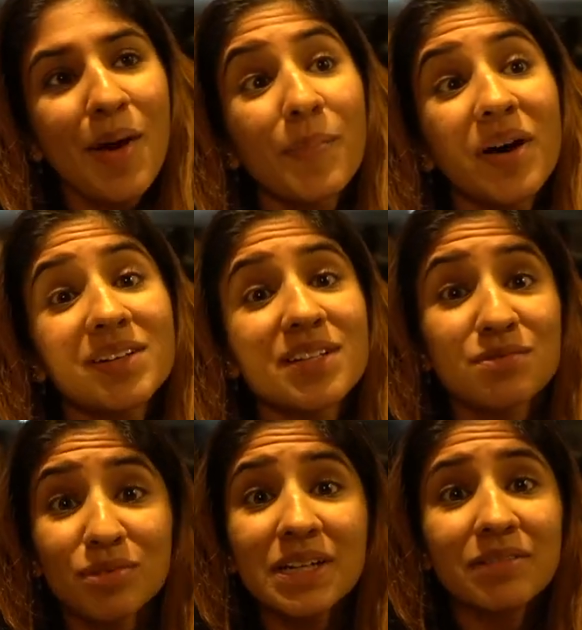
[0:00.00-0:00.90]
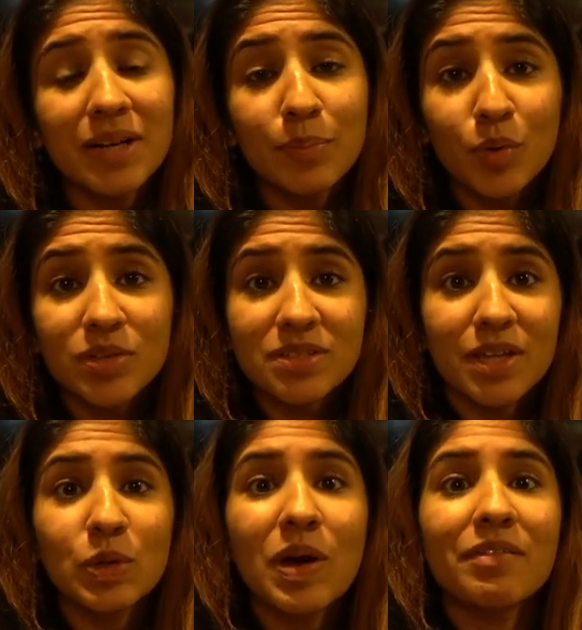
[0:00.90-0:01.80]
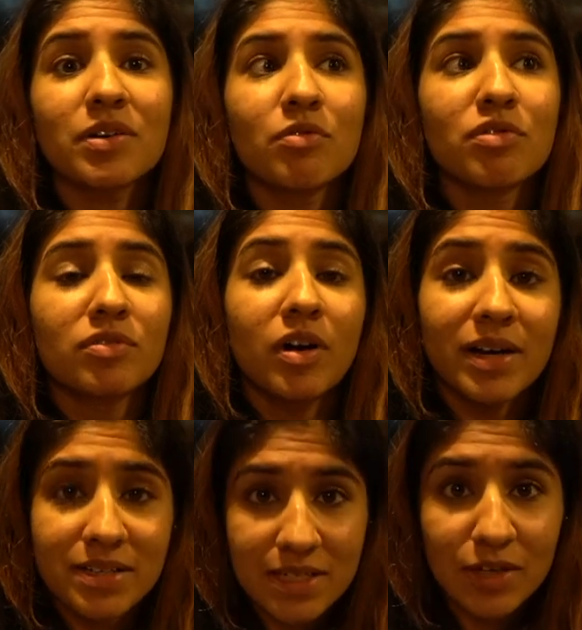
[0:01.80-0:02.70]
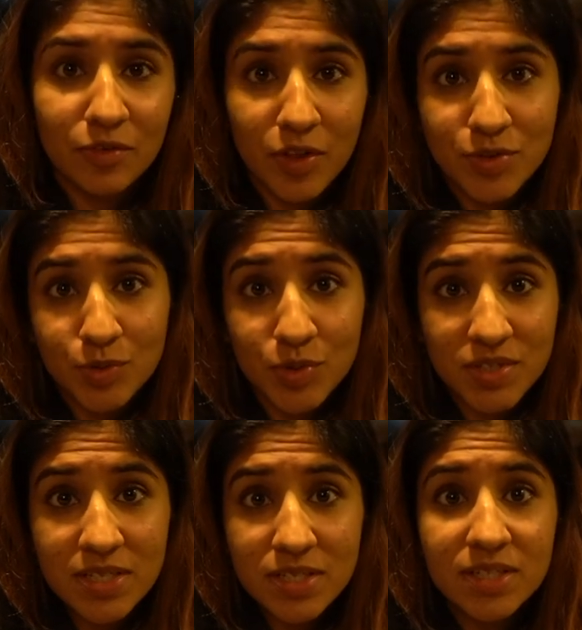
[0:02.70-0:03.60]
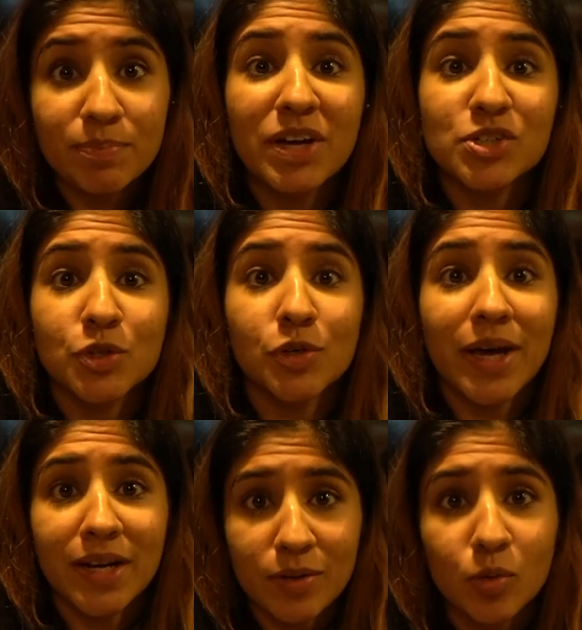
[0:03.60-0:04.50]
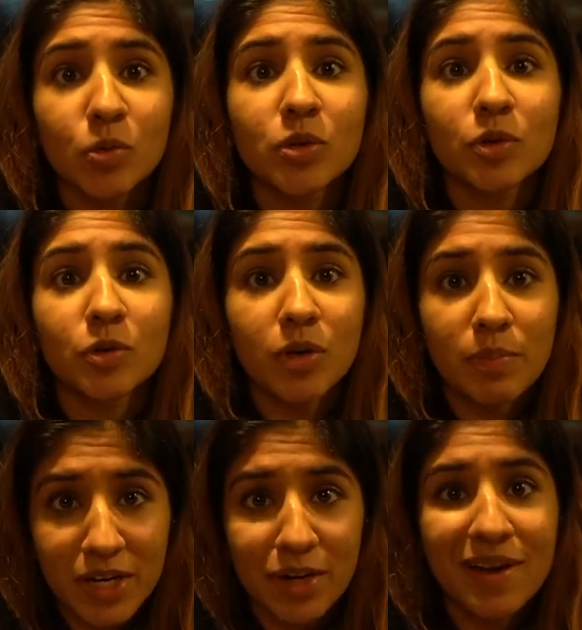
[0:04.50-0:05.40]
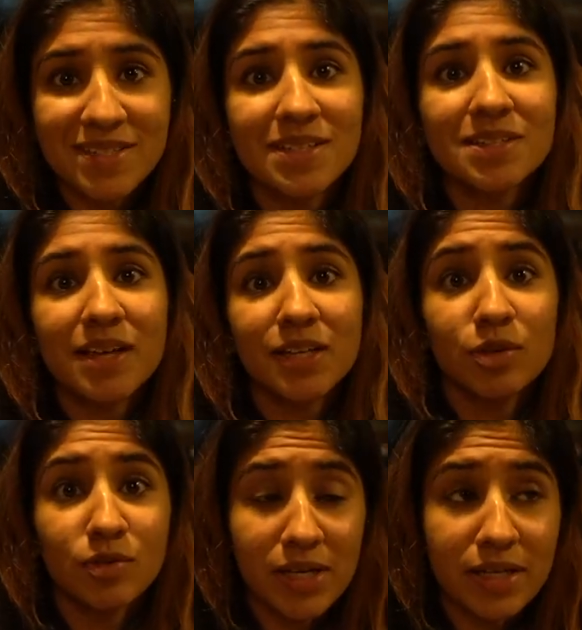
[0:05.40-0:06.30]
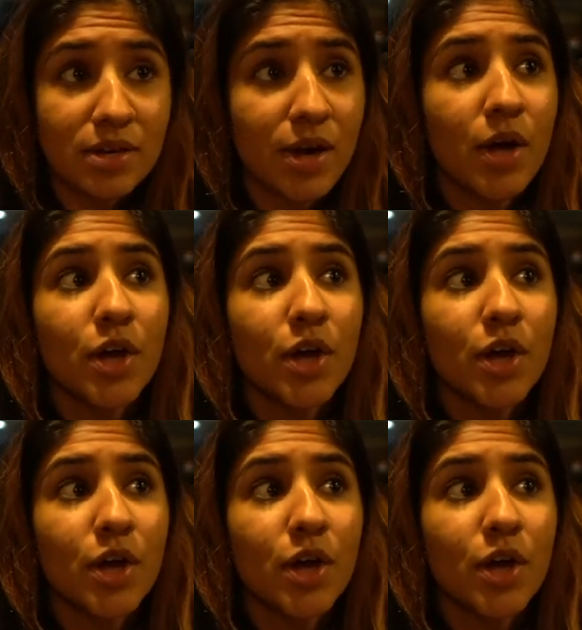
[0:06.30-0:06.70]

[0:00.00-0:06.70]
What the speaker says: but it's really, really important that you have a variety of those sources to make sure you're getting all your amino acids that you need.